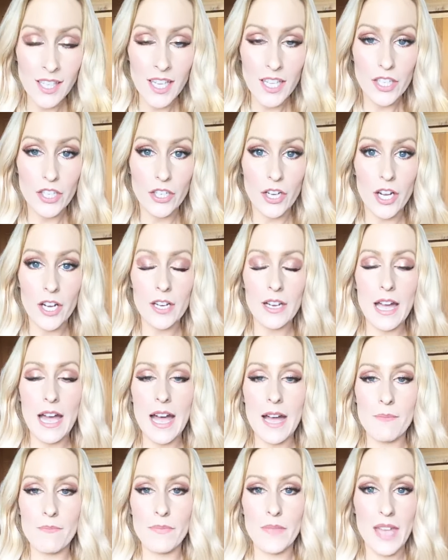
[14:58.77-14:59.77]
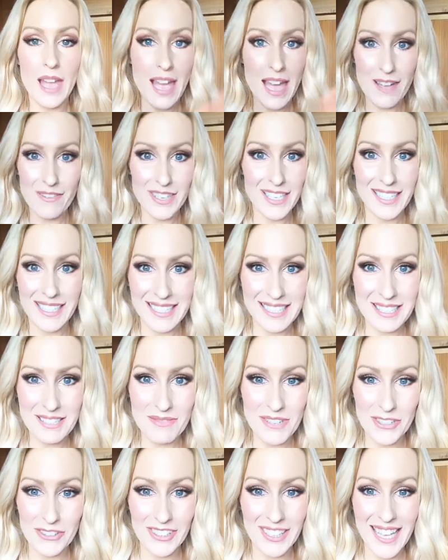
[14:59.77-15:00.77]
you know, um, having an
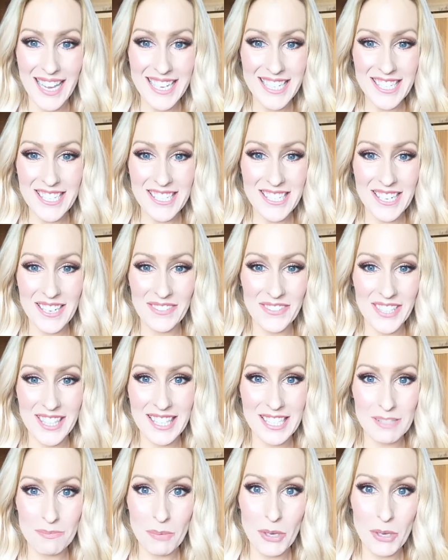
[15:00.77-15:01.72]
intimate relationship with this